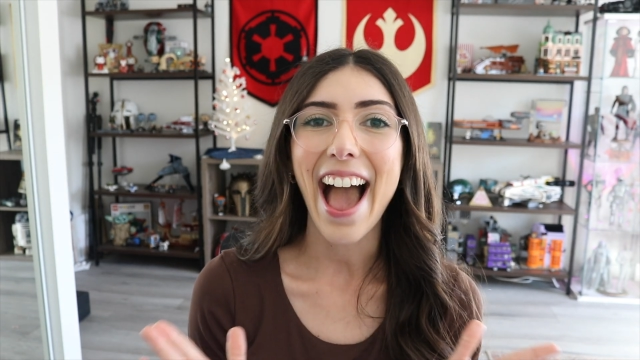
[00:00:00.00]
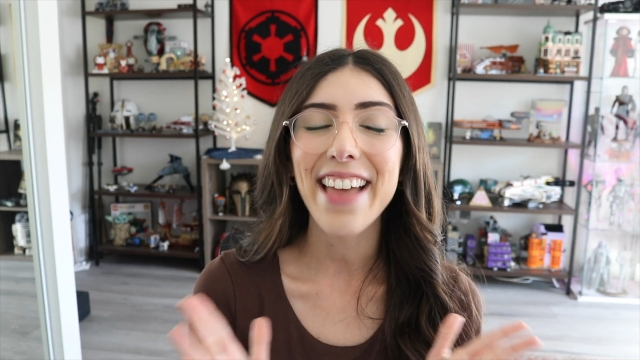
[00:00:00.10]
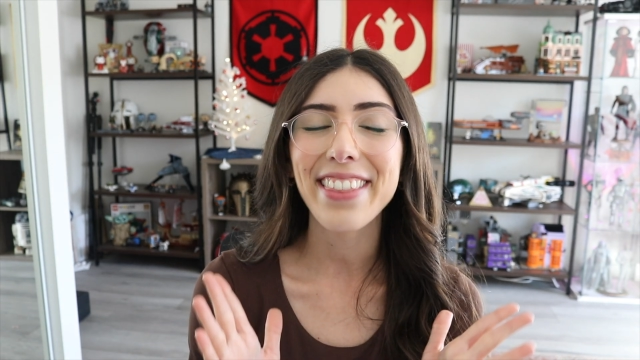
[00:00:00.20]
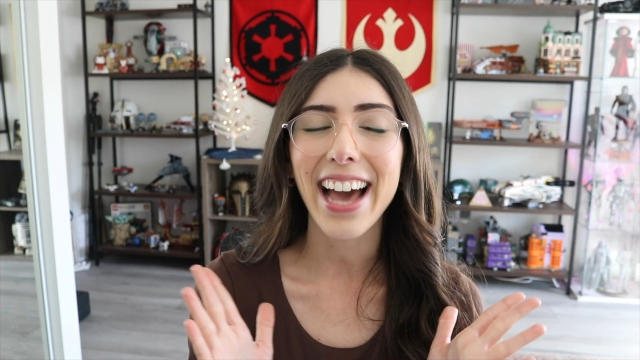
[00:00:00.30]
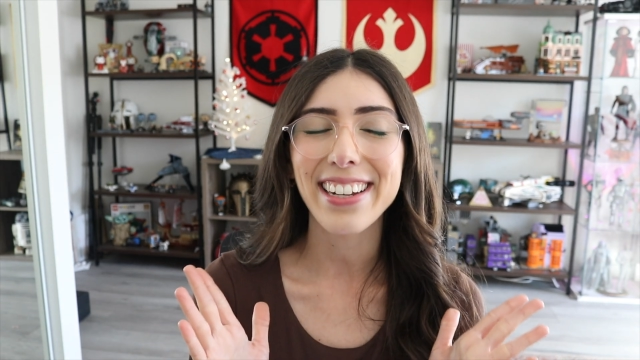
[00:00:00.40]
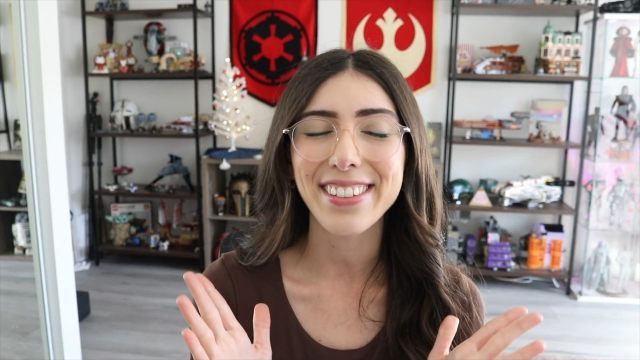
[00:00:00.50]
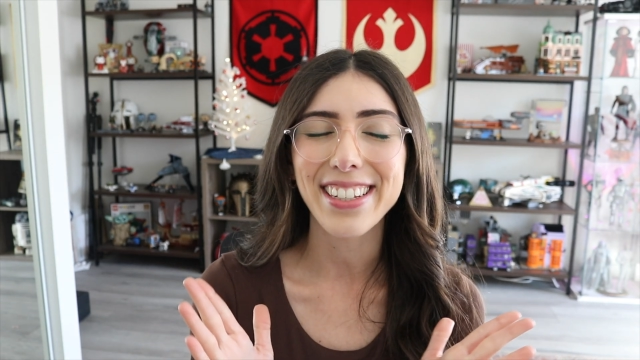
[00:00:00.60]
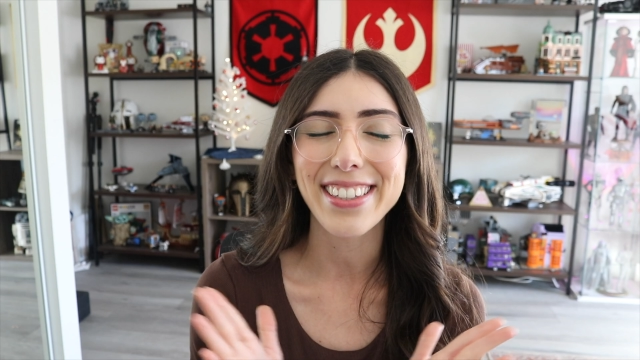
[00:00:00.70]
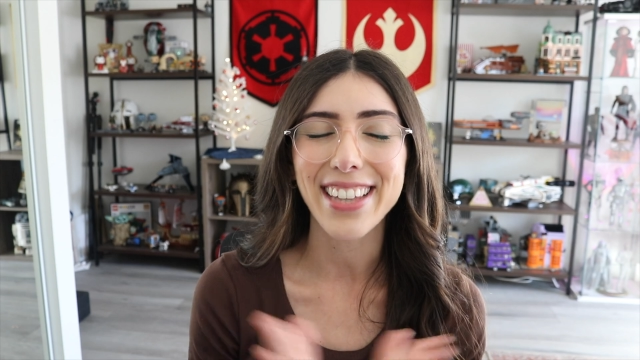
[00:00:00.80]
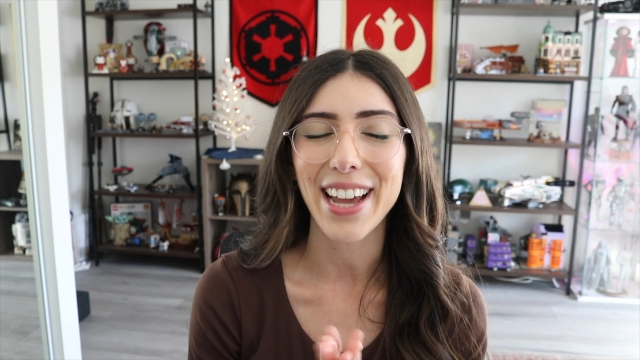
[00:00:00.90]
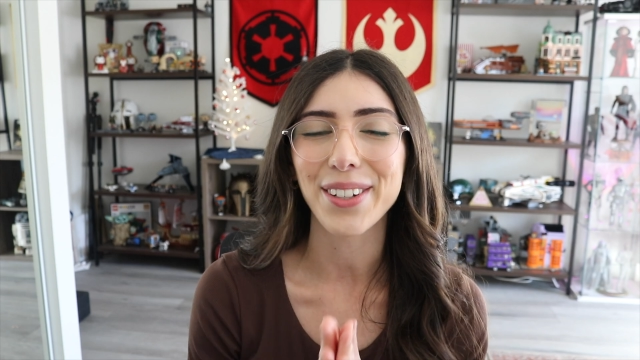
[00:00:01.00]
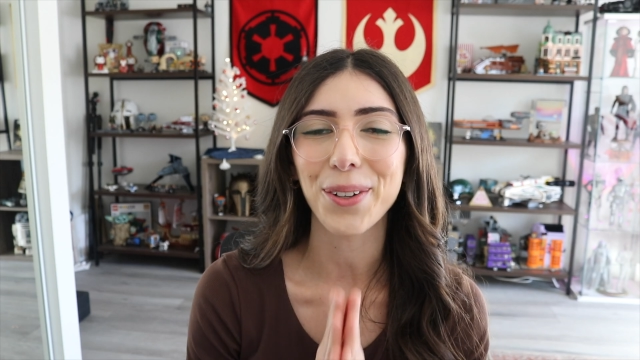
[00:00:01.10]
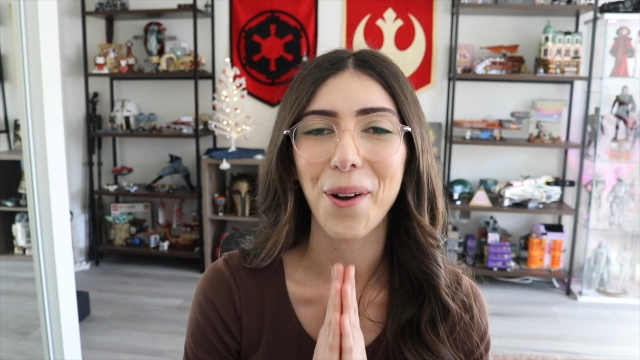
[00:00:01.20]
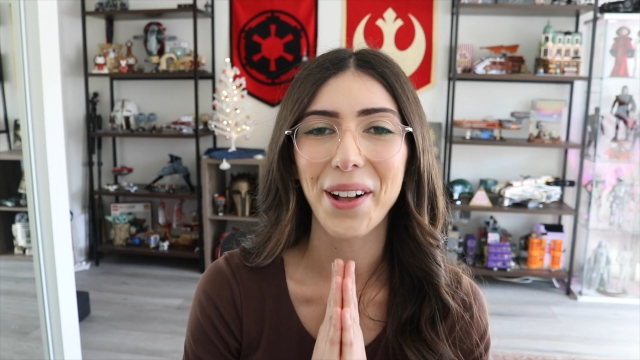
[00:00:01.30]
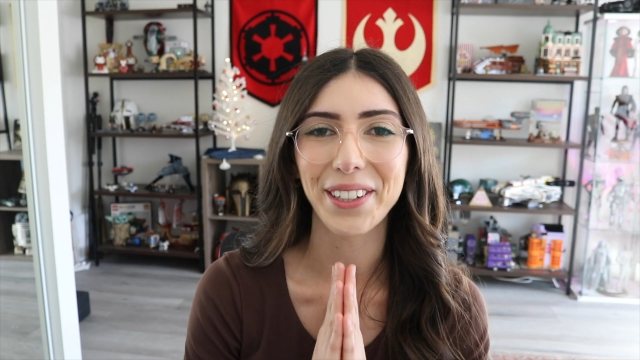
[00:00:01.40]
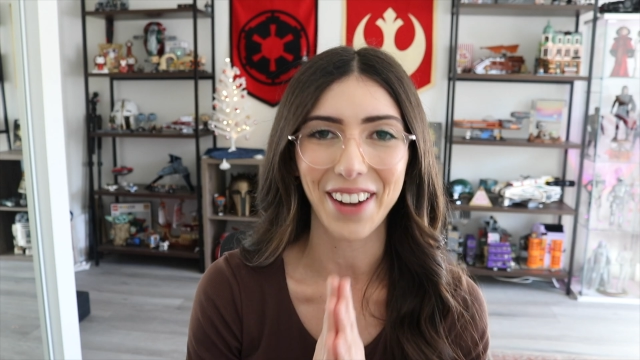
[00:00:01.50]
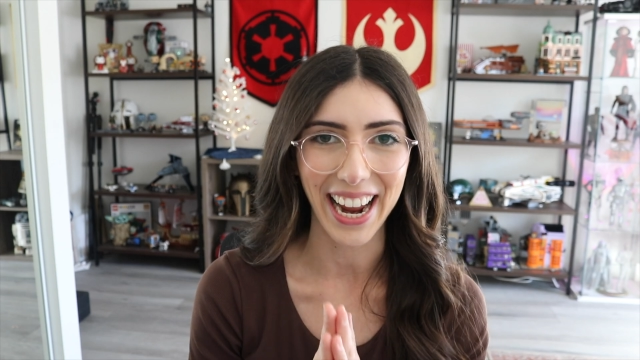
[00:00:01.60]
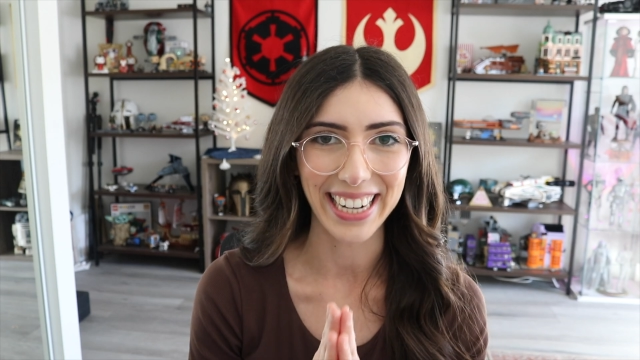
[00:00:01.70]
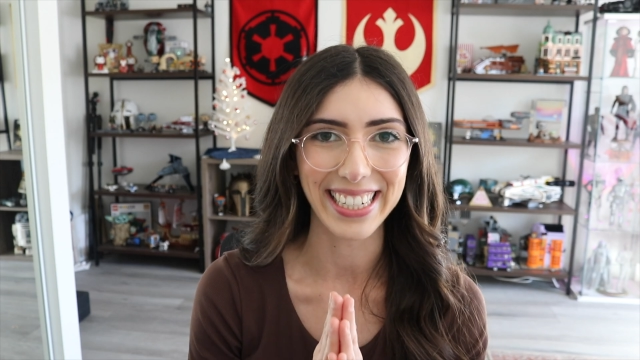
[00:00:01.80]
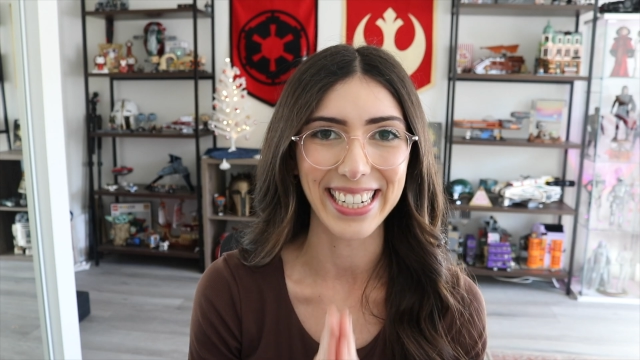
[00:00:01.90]
And that is the SANDCRAWLER
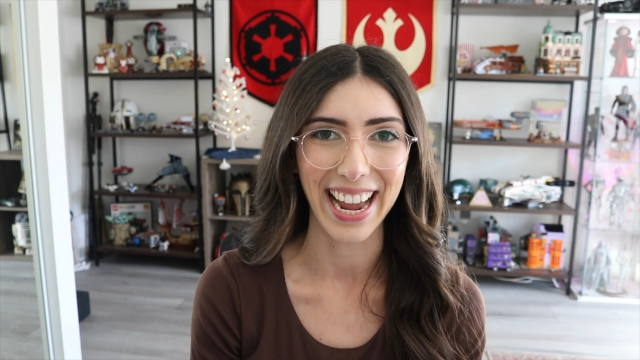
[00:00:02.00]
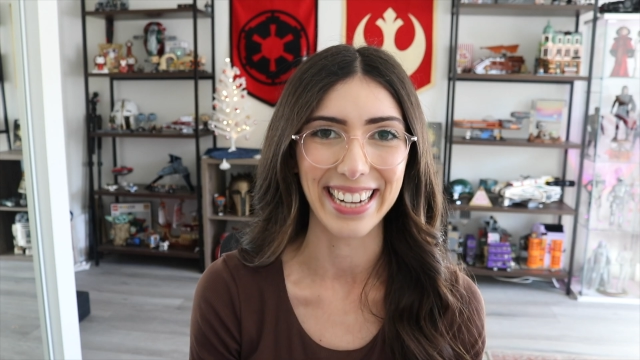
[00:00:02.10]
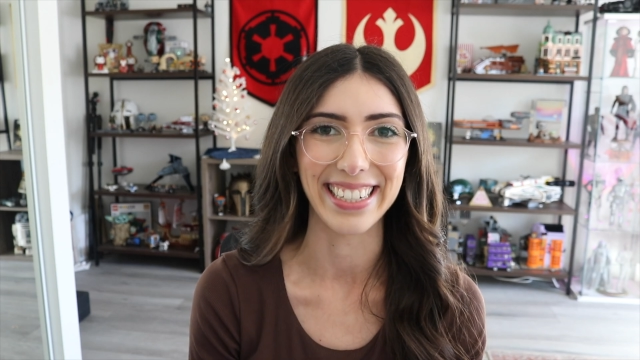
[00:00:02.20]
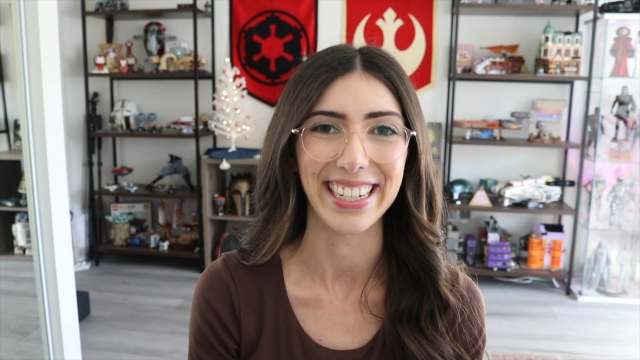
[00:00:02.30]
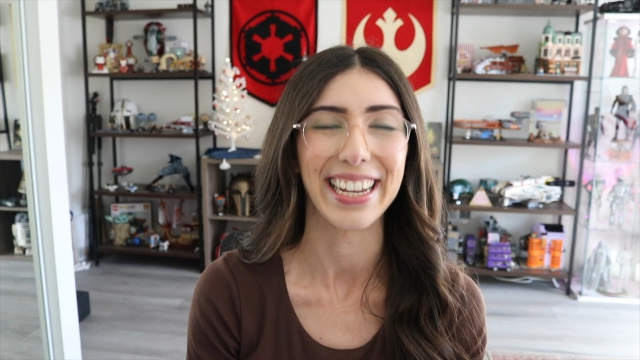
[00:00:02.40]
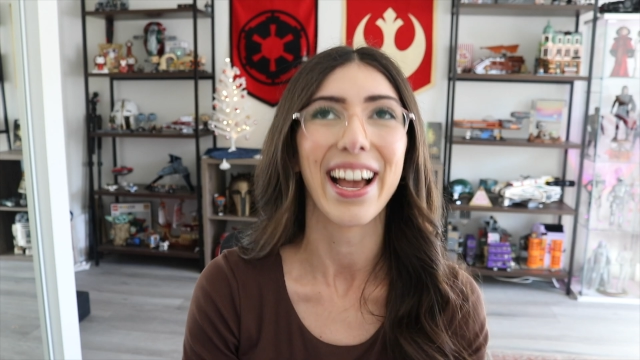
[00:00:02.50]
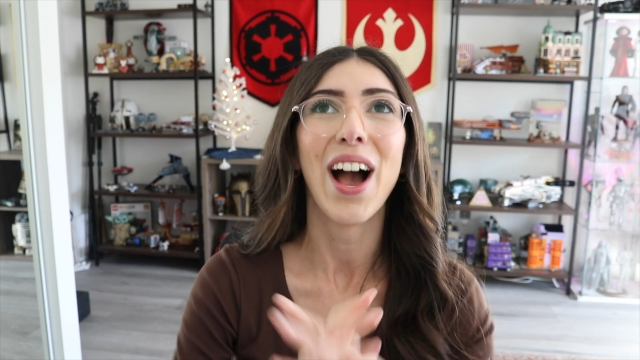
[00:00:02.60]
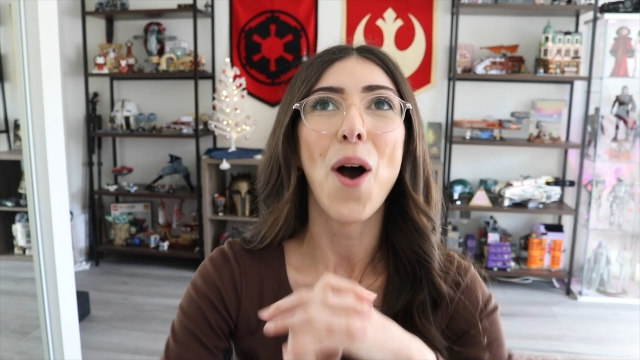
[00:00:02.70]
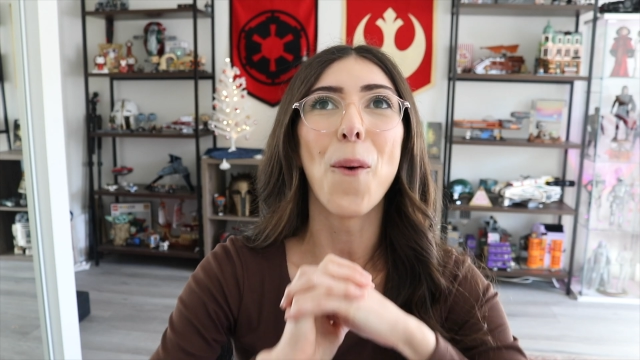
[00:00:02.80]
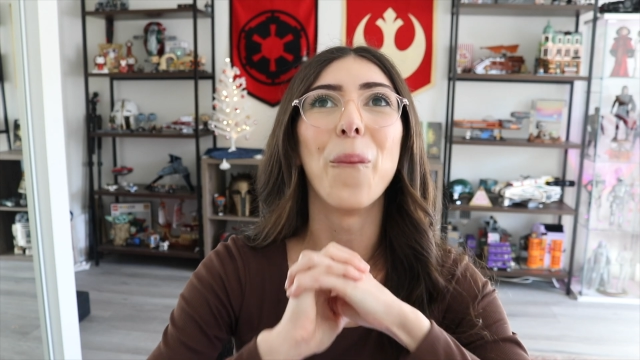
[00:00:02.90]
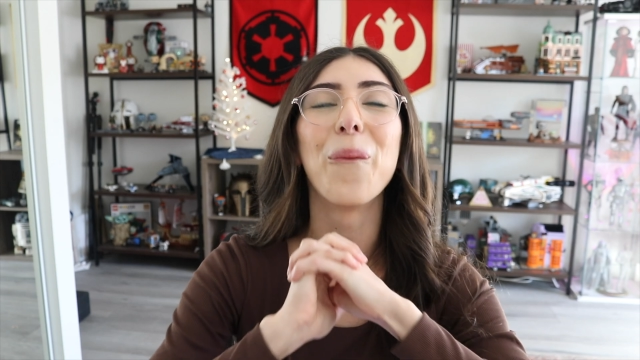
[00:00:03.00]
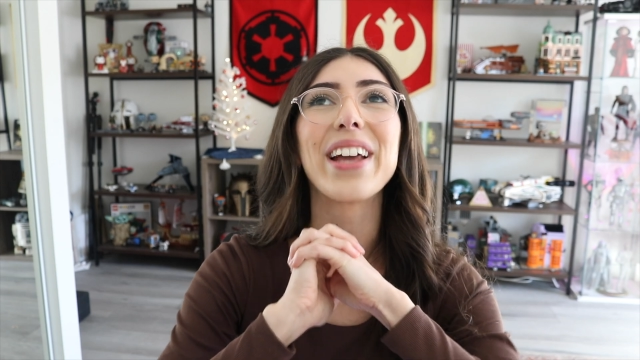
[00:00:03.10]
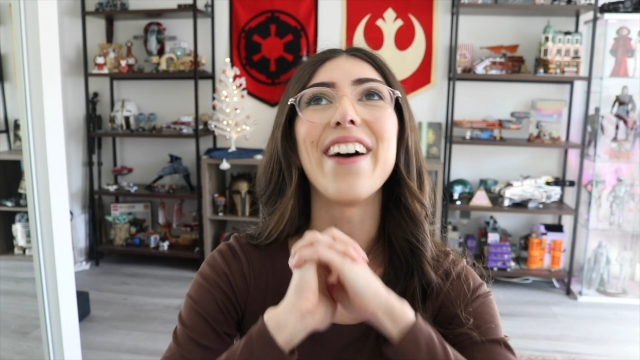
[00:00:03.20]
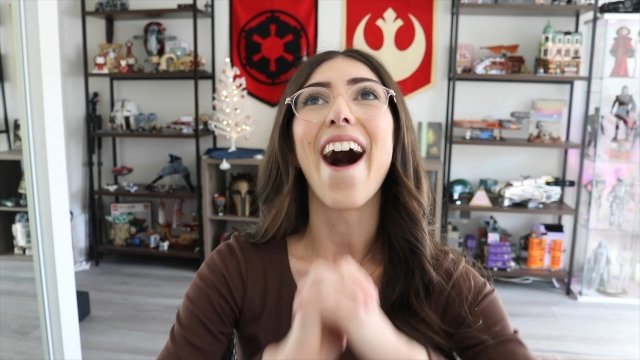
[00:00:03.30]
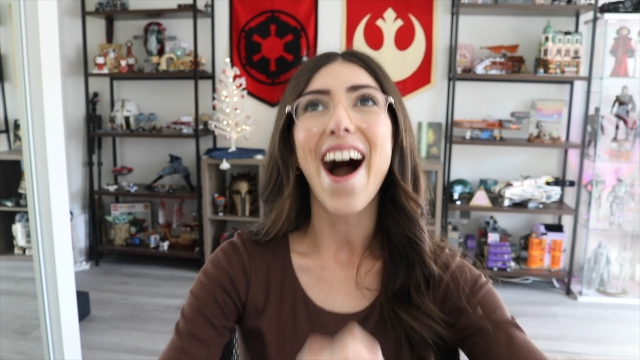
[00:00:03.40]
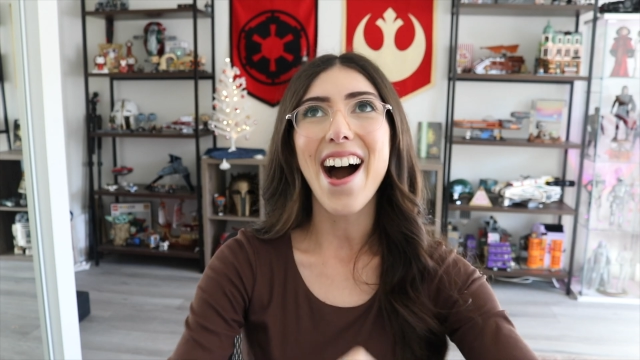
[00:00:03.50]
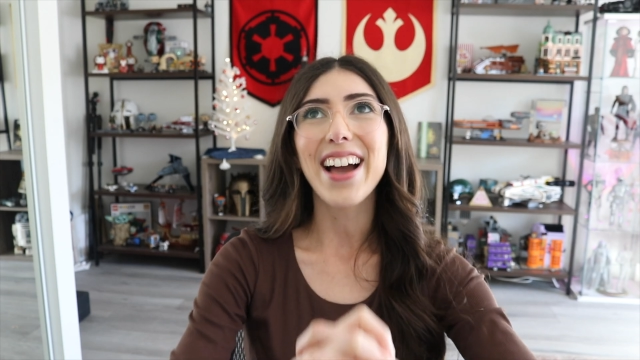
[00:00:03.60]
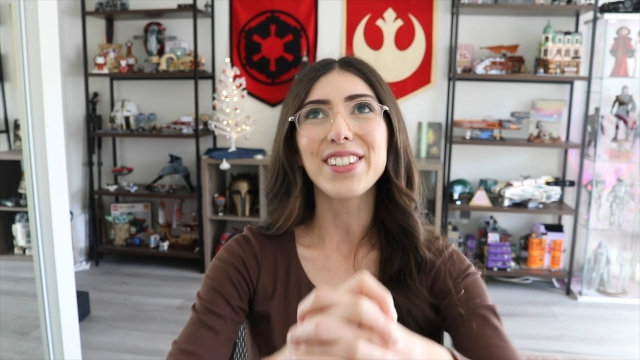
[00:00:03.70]
AT-AT. When I